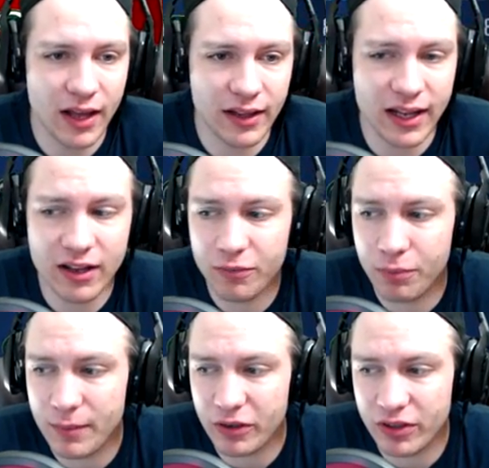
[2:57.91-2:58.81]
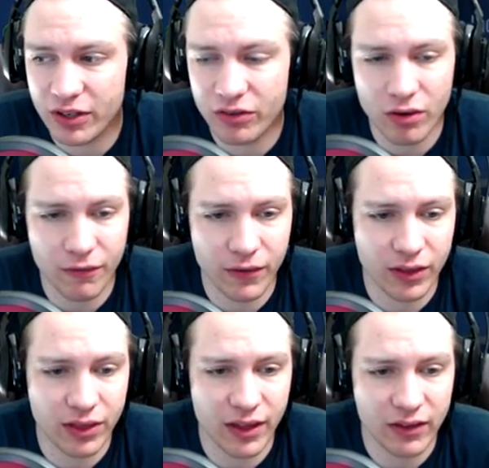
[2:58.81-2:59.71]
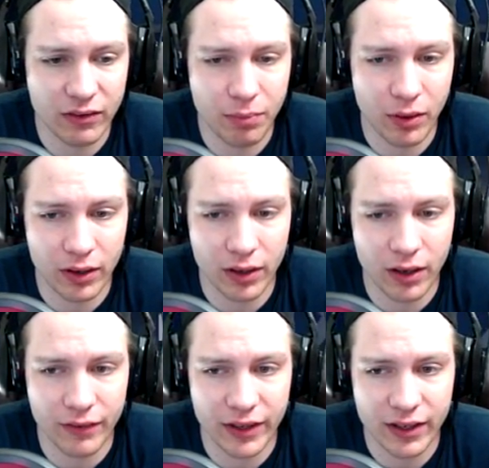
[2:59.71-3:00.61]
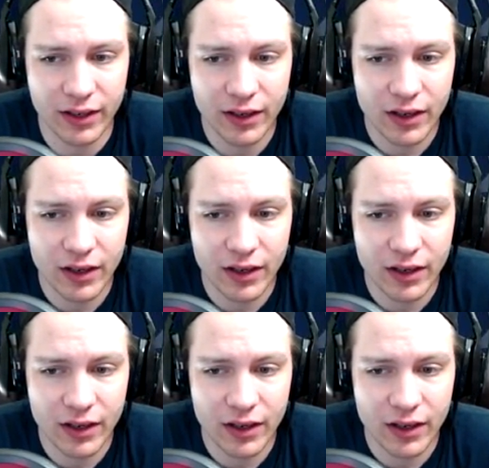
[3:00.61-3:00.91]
that is pretty much going to do it for this part of it.